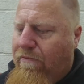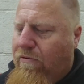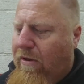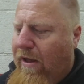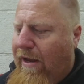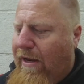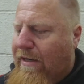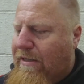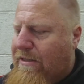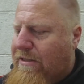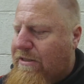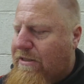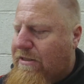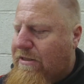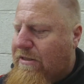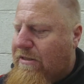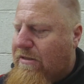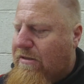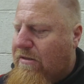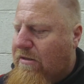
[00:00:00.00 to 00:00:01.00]

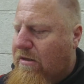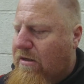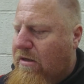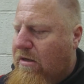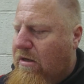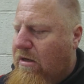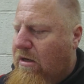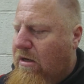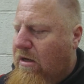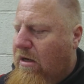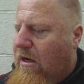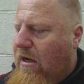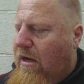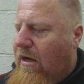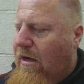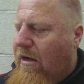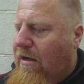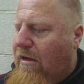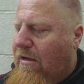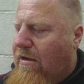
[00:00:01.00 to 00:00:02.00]
place
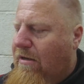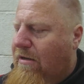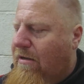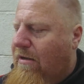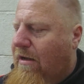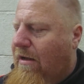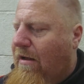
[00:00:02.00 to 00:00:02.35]
uh,